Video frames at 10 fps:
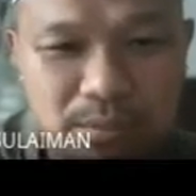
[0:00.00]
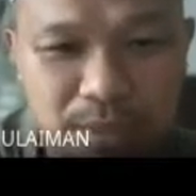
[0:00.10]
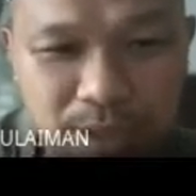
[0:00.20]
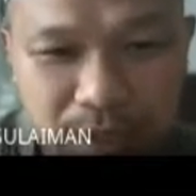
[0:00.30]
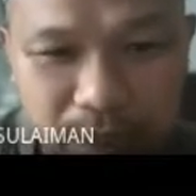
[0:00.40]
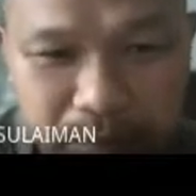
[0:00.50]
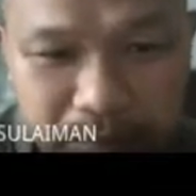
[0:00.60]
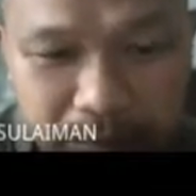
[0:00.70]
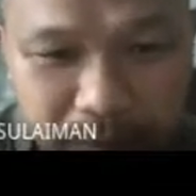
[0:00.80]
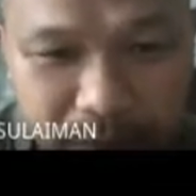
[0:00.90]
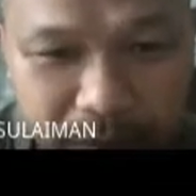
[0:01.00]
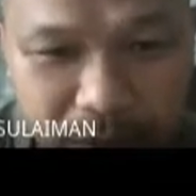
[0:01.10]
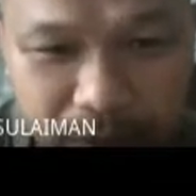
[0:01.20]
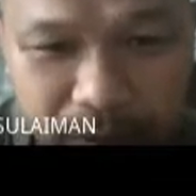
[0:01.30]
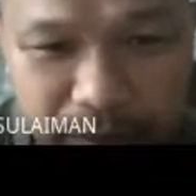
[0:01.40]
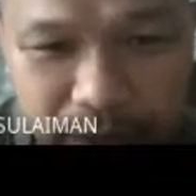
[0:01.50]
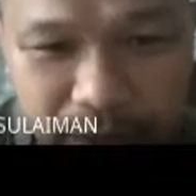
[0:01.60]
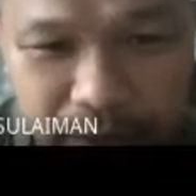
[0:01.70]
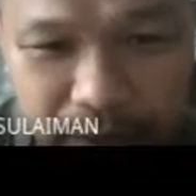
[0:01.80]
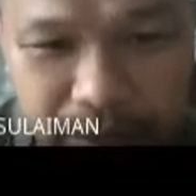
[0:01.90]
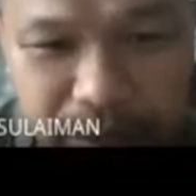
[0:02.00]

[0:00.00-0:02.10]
become a problem there, right?